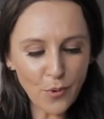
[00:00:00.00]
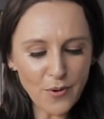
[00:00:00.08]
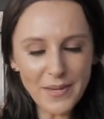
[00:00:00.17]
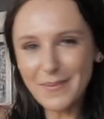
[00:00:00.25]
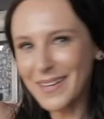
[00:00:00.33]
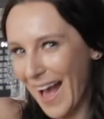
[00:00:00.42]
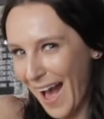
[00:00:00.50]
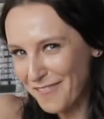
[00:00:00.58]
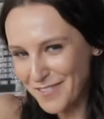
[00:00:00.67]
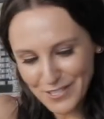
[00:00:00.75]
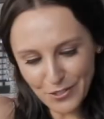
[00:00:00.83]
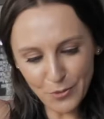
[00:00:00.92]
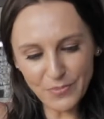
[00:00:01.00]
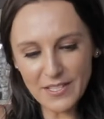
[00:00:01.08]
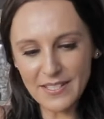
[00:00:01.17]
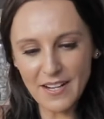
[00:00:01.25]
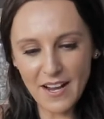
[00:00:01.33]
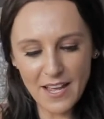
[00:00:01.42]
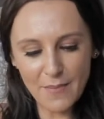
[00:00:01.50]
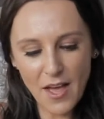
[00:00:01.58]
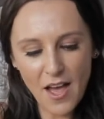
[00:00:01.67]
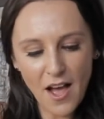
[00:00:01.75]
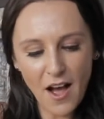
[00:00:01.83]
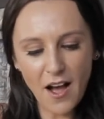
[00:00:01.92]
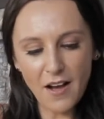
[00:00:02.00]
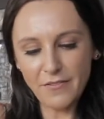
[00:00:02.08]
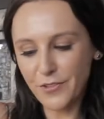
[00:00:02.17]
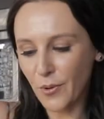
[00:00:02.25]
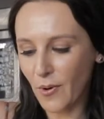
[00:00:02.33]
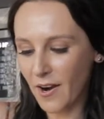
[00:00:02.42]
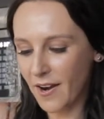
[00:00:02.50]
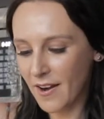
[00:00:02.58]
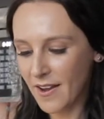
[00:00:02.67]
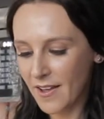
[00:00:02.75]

or maybe half a scoop this time, of your